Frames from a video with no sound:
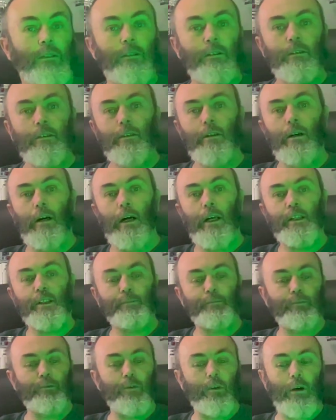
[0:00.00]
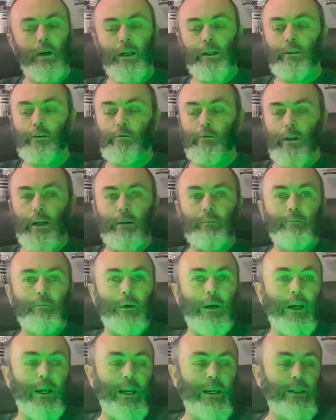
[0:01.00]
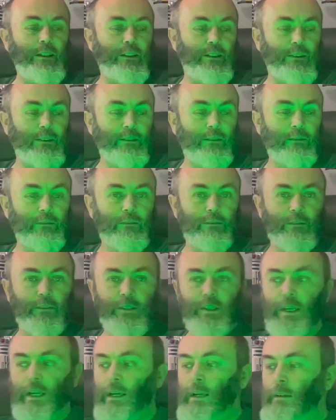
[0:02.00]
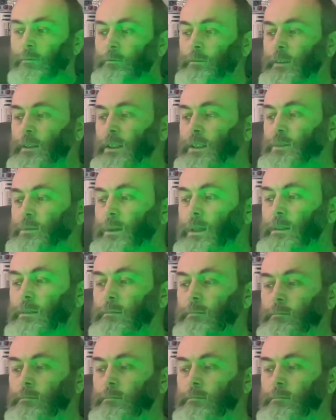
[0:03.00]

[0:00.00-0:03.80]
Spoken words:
Nice bright green blade set up for this one.